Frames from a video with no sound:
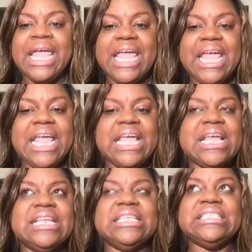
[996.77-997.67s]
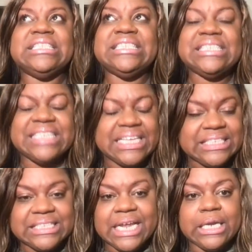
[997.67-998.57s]
He
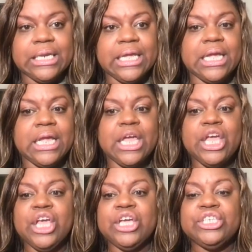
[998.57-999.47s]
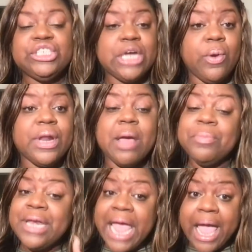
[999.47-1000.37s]
consistently showed up.
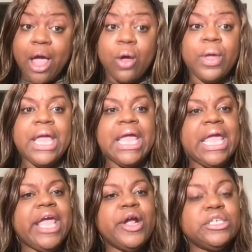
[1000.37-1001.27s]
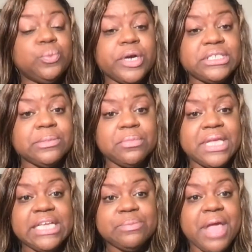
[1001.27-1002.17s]
Now, here's where some
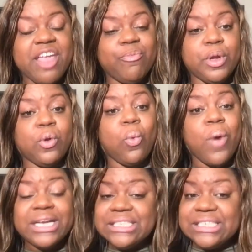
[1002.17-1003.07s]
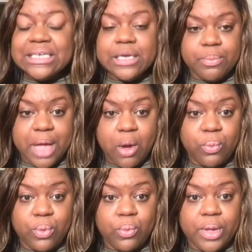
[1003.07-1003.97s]
things may have been questioned
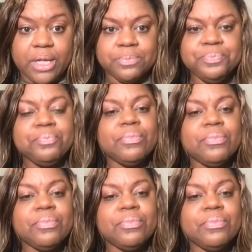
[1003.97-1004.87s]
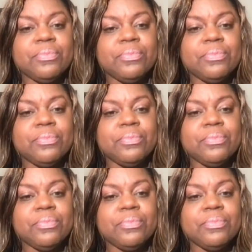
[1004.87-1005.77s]
about Rui. And that
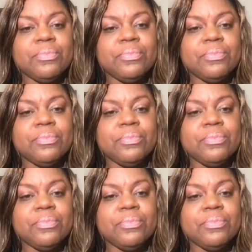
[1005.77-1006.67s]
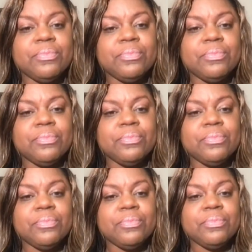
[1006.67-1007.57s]
was the best ability is
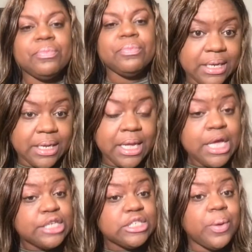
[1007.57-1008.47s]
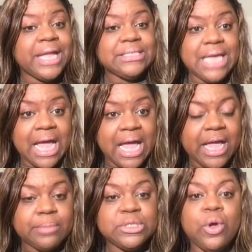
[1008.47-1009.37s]
availability. So at
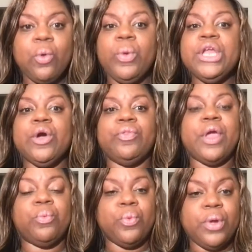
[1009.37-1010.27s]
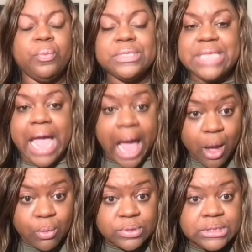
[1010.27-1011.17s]
times we know that Rui was
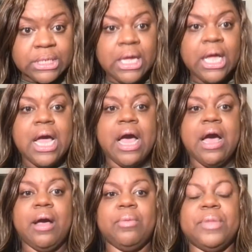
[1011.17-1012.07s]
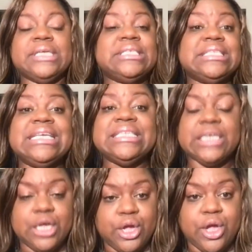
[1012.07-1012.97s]
out a
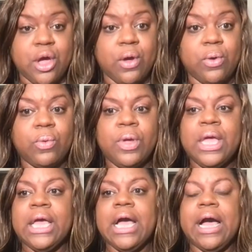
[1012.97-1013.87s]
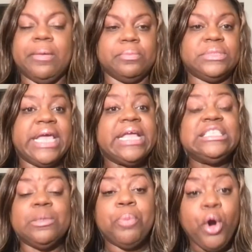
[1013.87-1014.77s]
season ago, taking
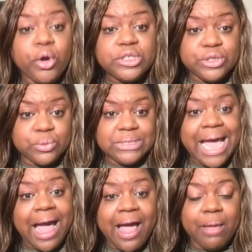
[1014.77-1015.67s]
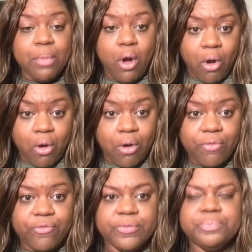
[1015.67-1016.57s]
some personal time
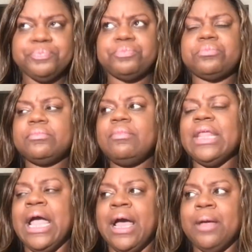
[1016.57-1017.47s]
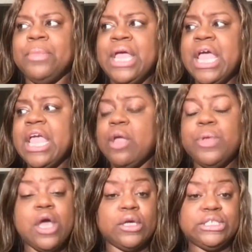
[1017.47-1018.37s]
off. And
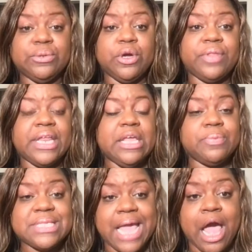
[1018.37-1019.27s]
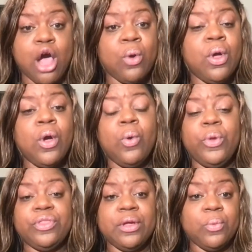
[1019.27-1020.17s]
we also know that he was out
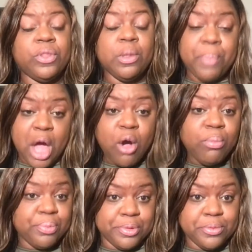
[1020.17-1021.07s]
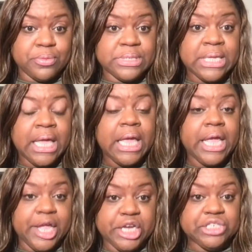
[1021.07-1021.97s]
with a bone bruise
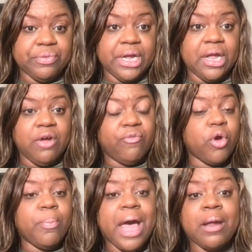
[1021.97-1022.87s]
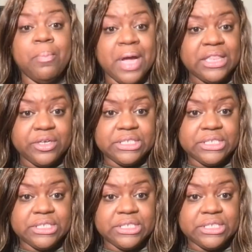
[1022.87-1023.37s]
injury for about a month